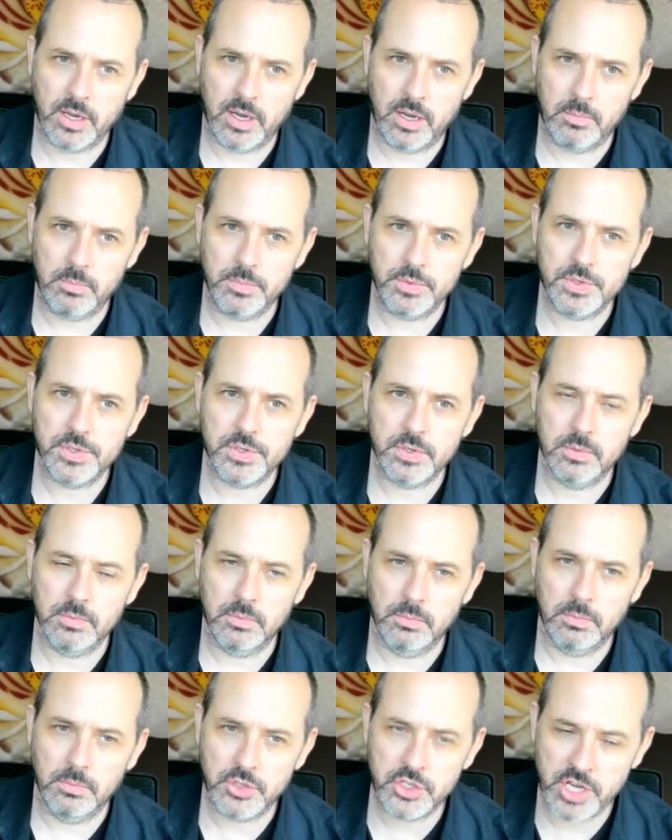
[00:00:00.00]

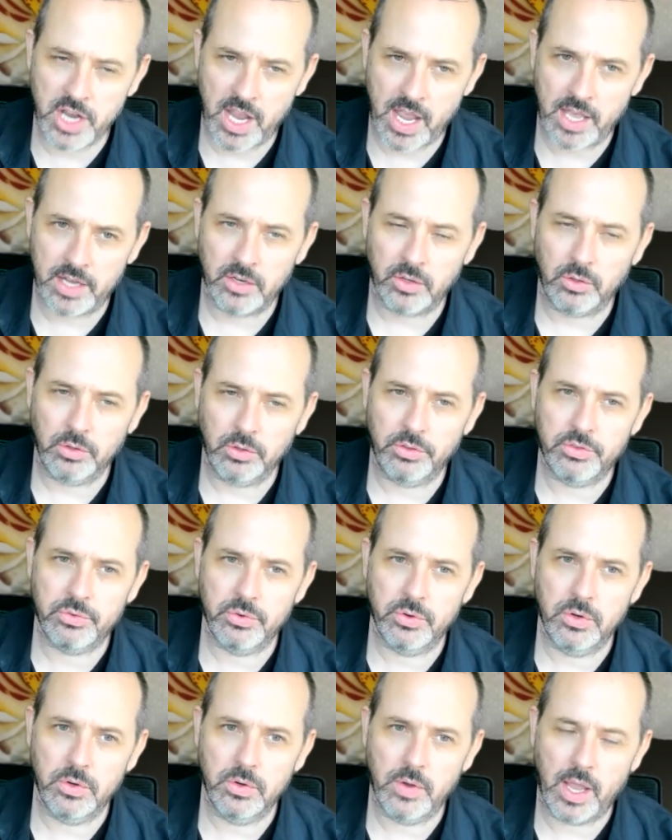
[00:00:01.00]
becomes channeled
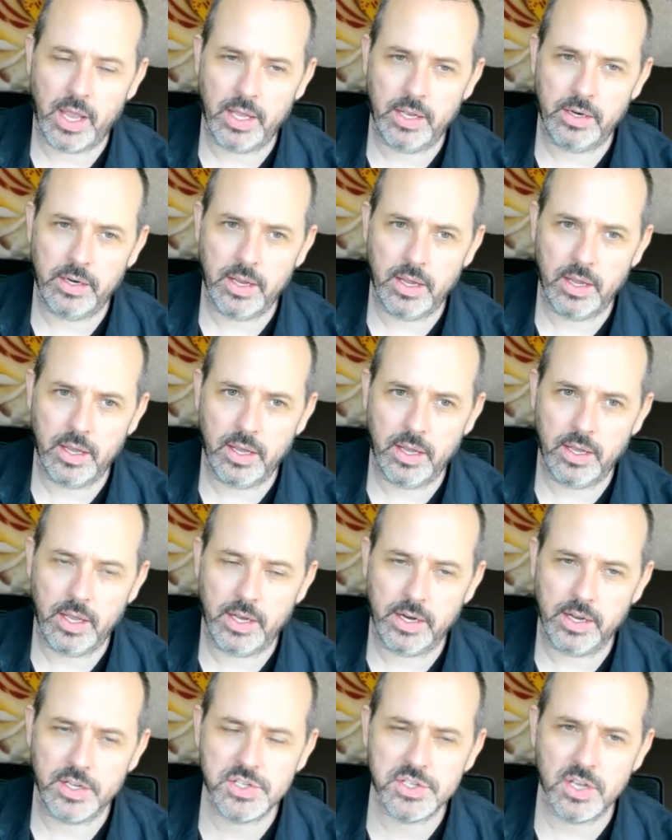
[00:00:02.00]
through an
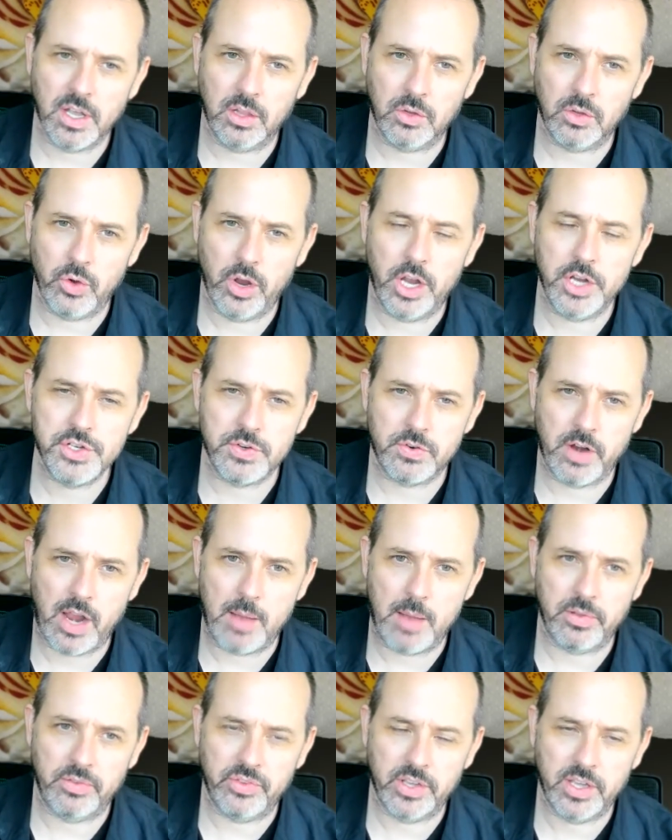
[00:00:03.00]

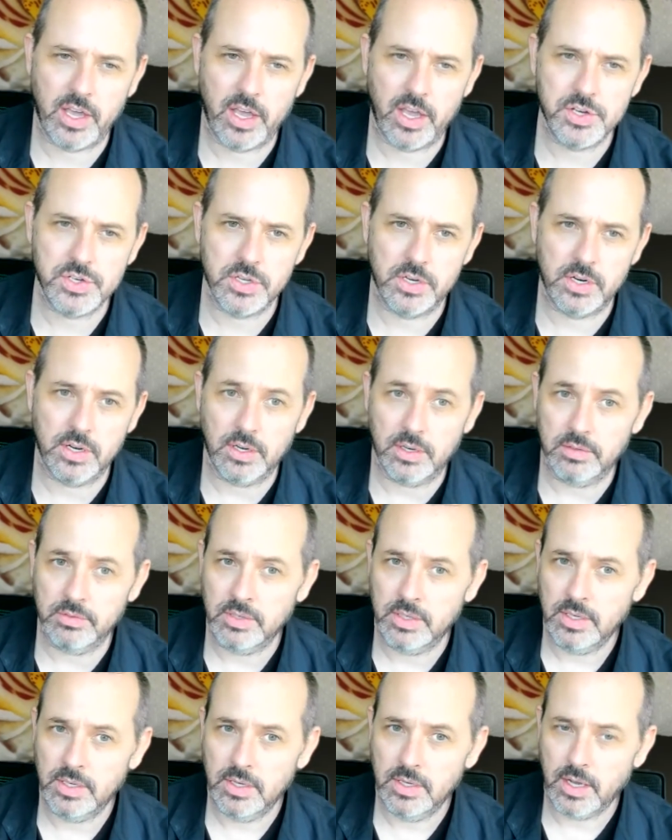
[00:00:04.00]
acceleration or amplification
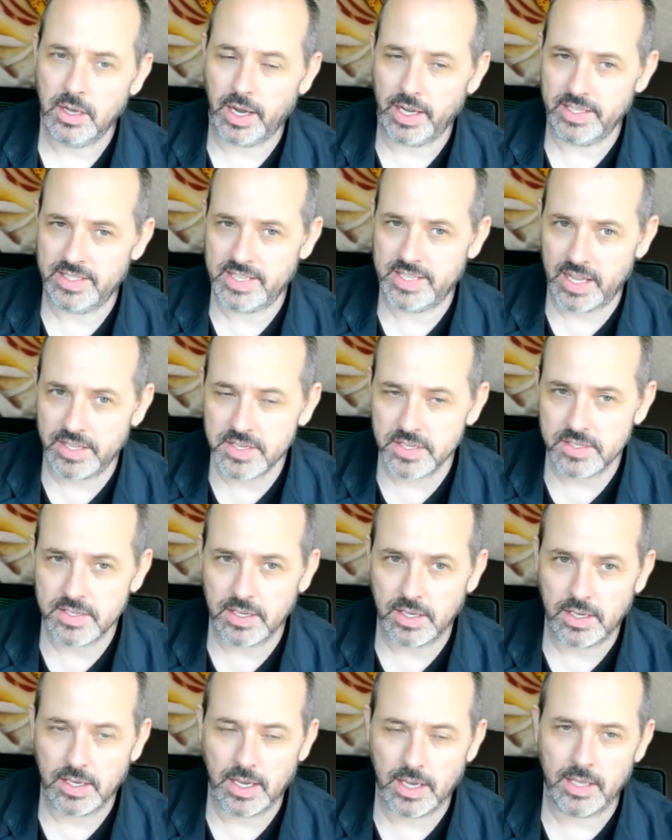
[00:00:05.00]
of
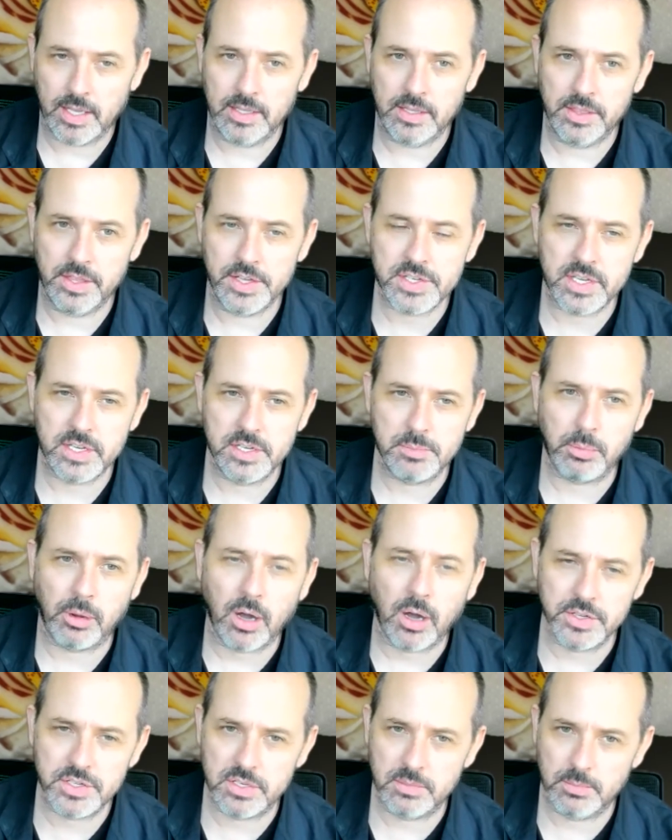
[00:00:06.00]
identity. And this is
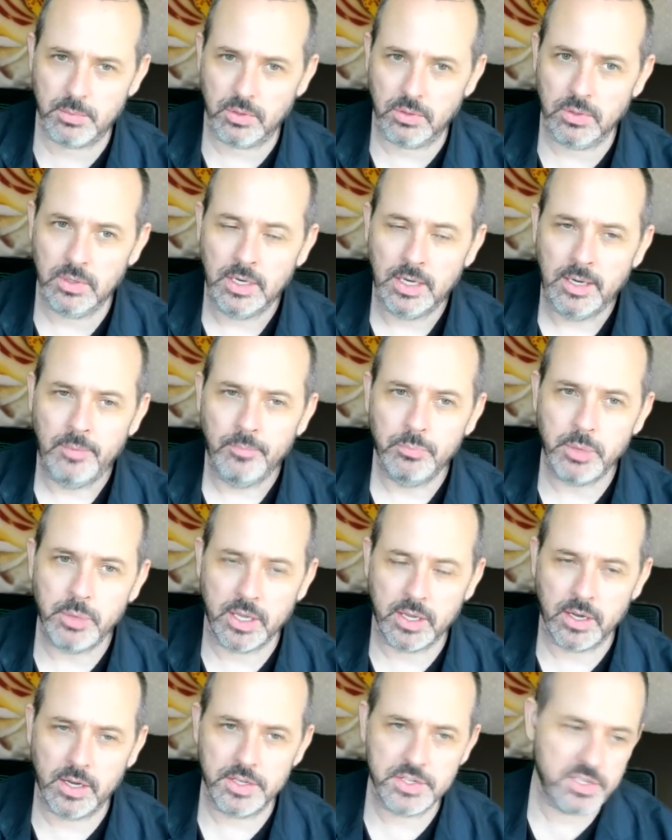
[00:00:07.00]
possible
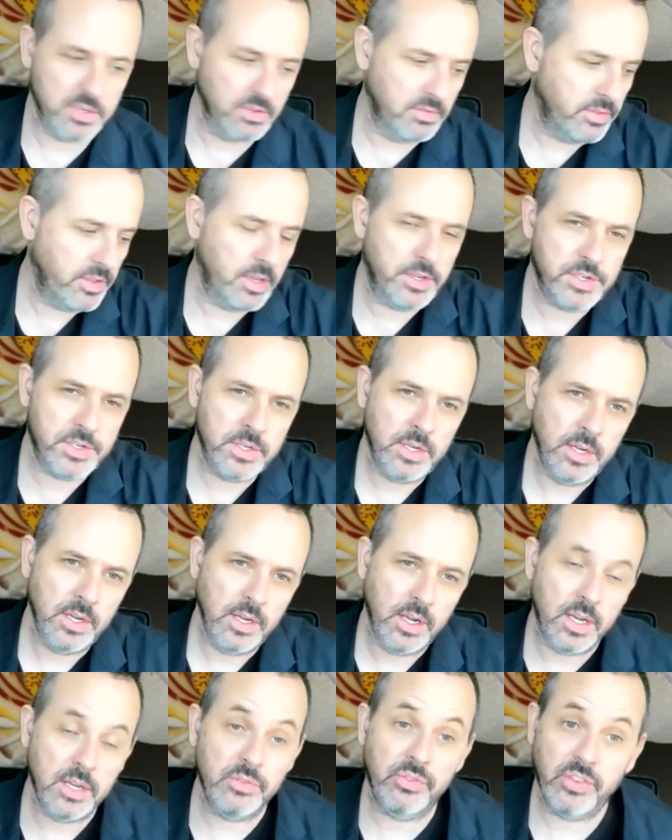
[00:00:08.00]
because of
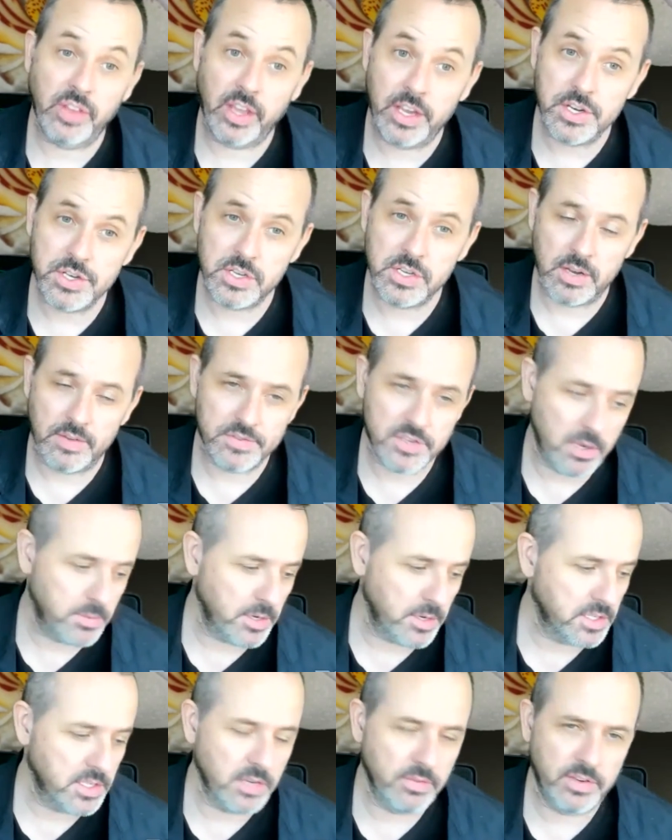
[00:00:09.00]
this conflation of
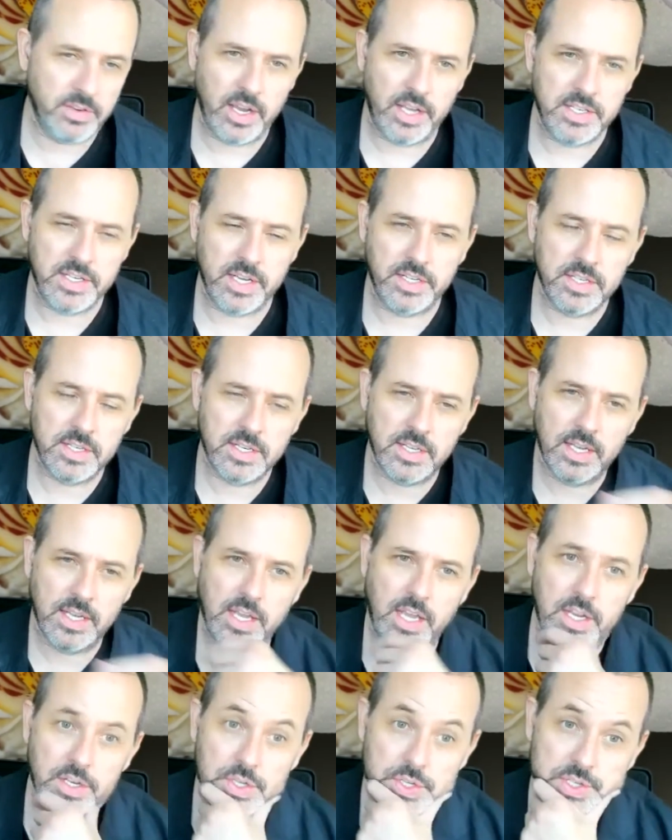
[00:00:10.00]
subjectivity,
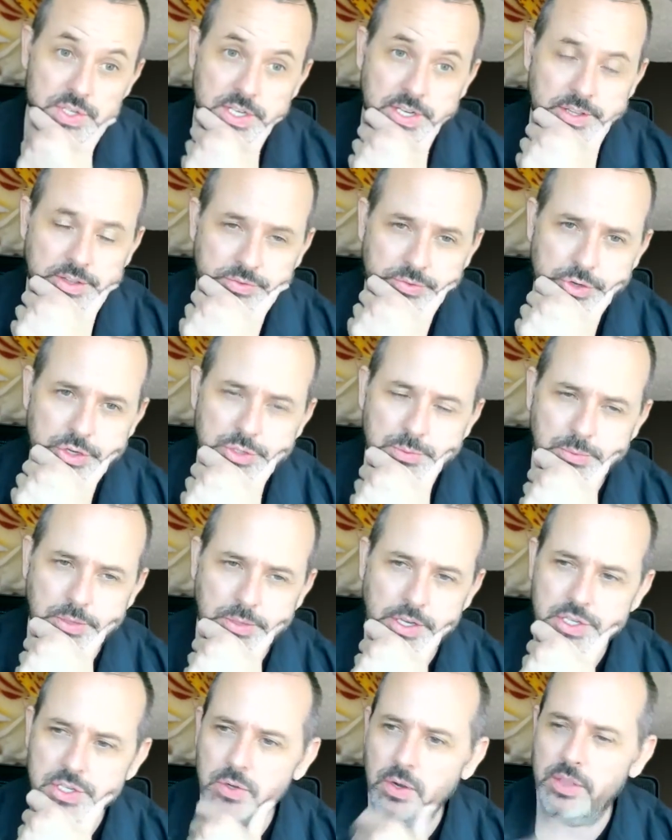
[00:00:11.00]
identity, and agency in the
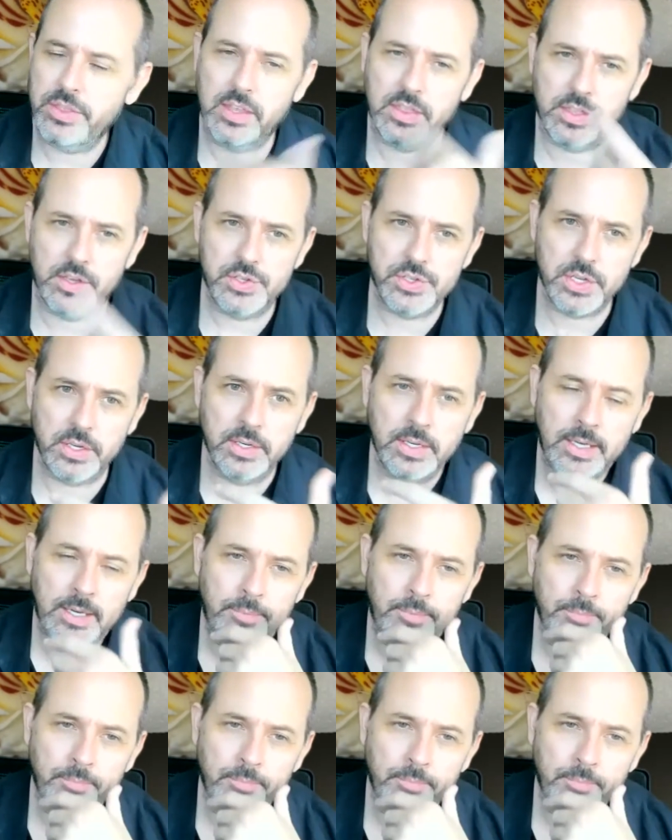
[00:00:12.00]
first place. So I think